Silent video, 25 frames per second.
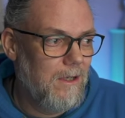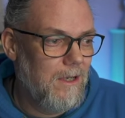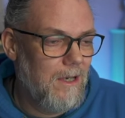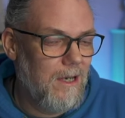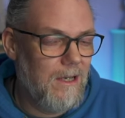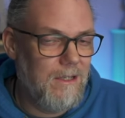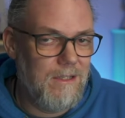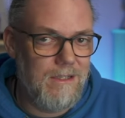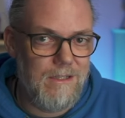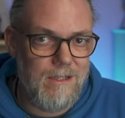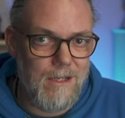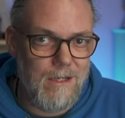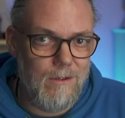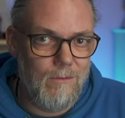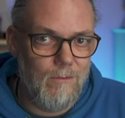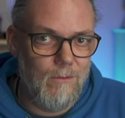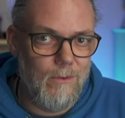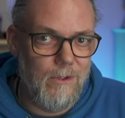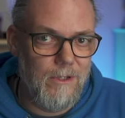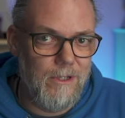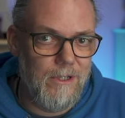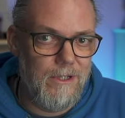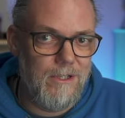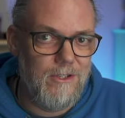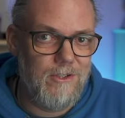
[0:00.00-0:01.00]
and stay
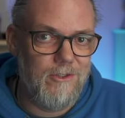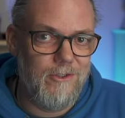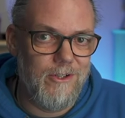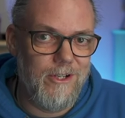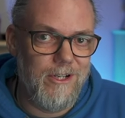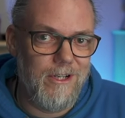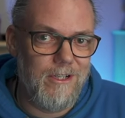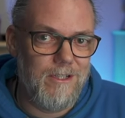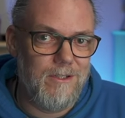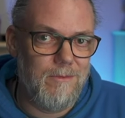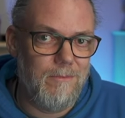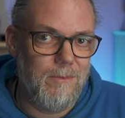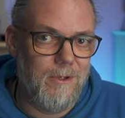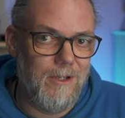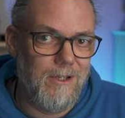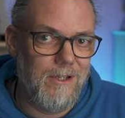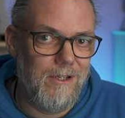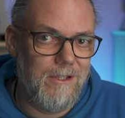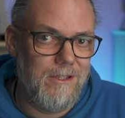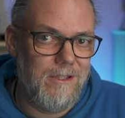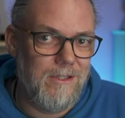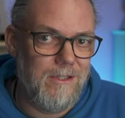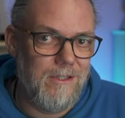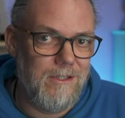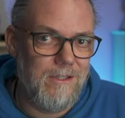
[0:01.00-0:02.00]
really strict
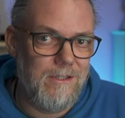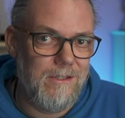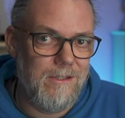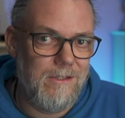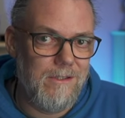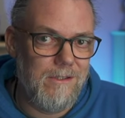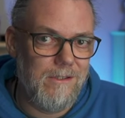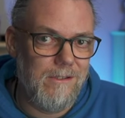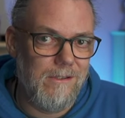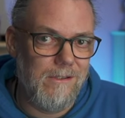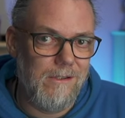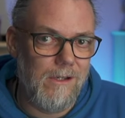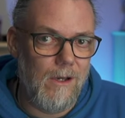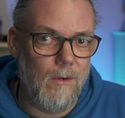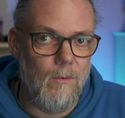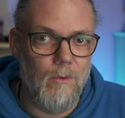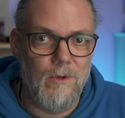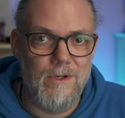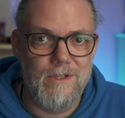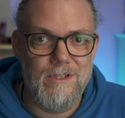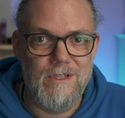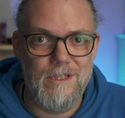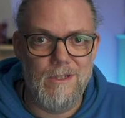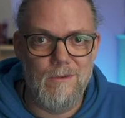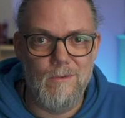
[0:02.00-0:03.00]
because I want
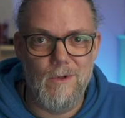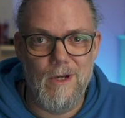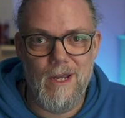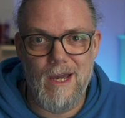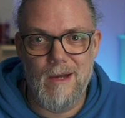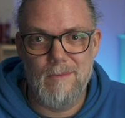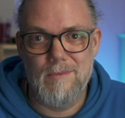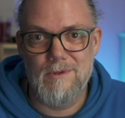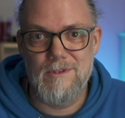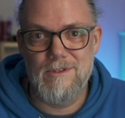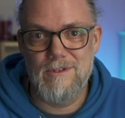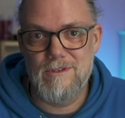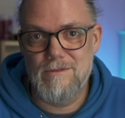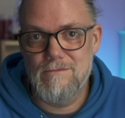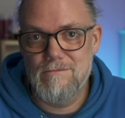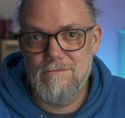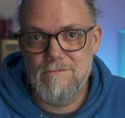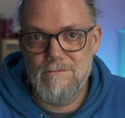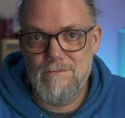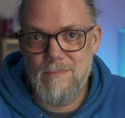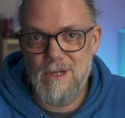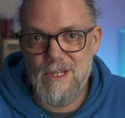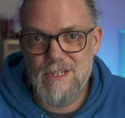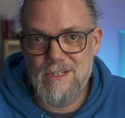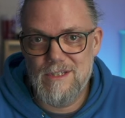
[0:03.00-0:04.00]
to see what happens,
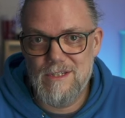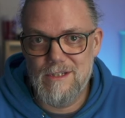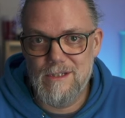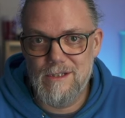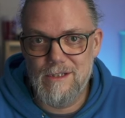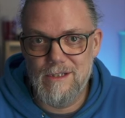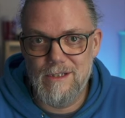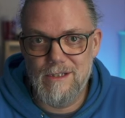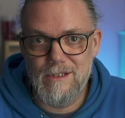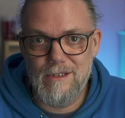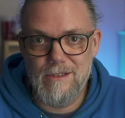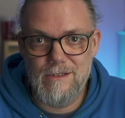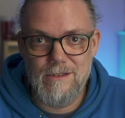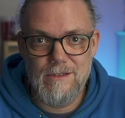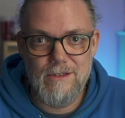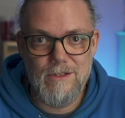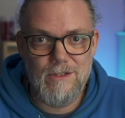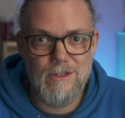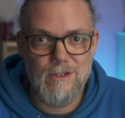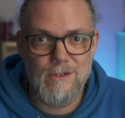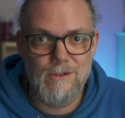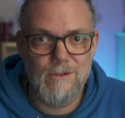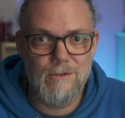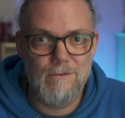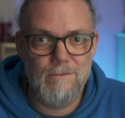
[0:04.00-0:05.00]
basically.
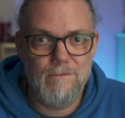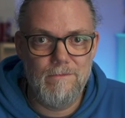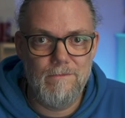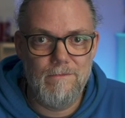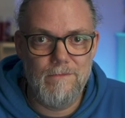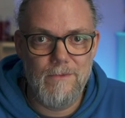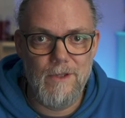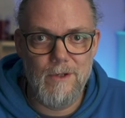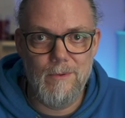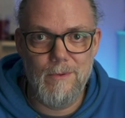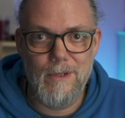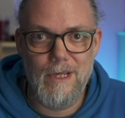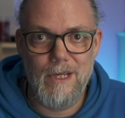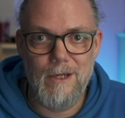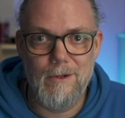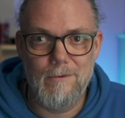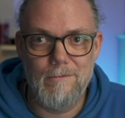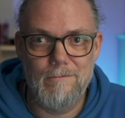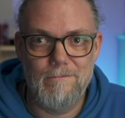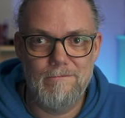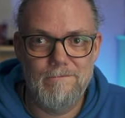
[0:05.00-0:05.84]
So there we go.